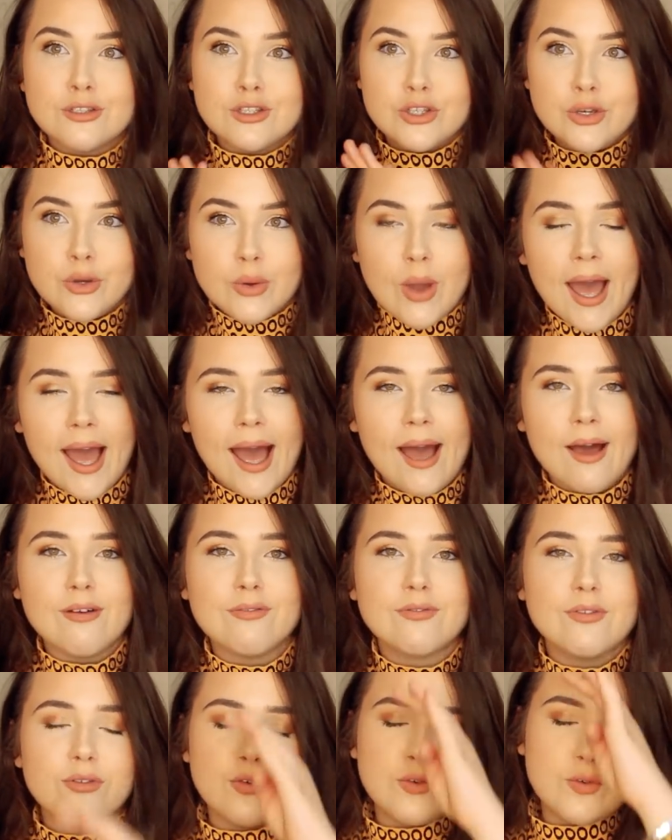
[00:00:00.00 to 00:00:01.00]
do
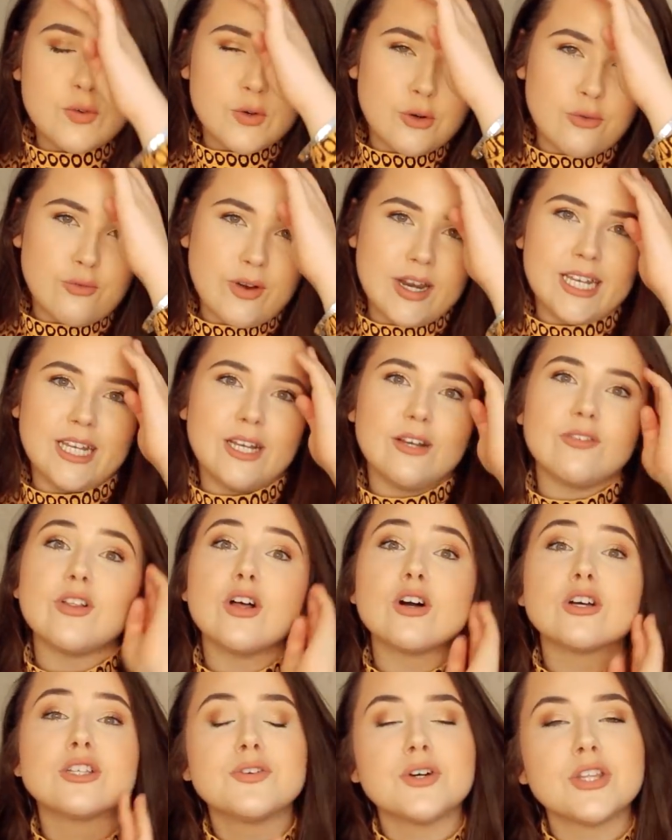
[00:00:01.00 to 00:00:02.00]
have full reading
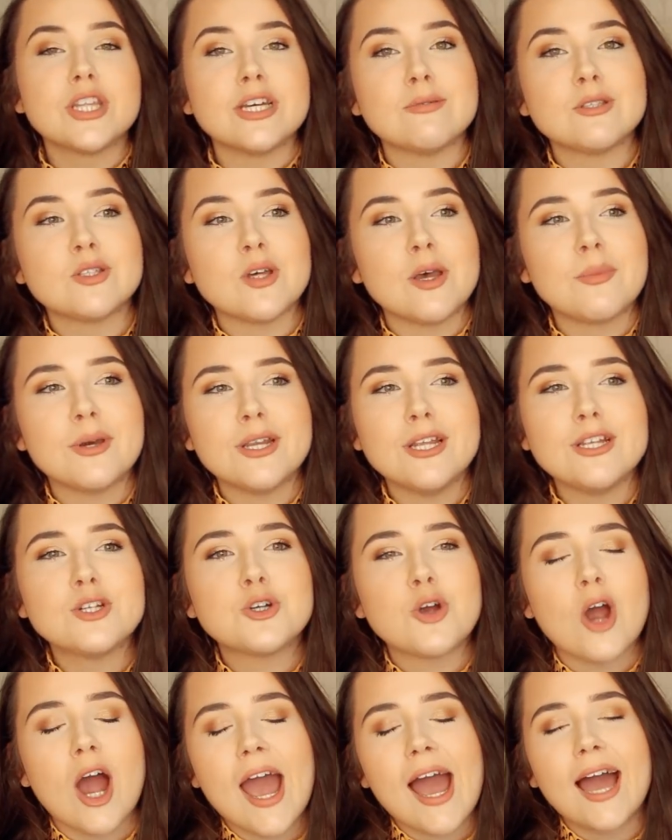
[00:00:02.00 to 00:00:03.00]
vlogs for them, so I'm gonna
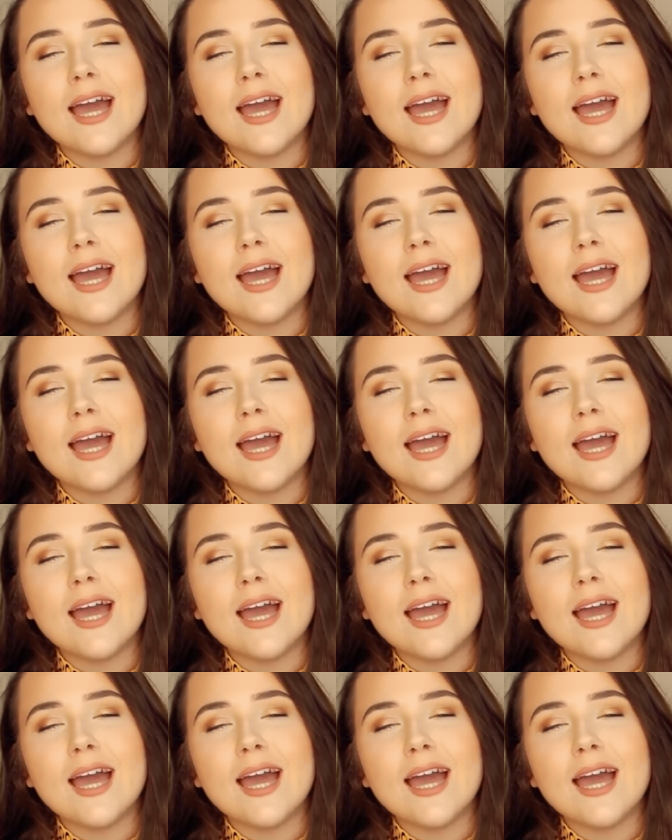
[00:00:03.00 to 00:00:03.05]
try.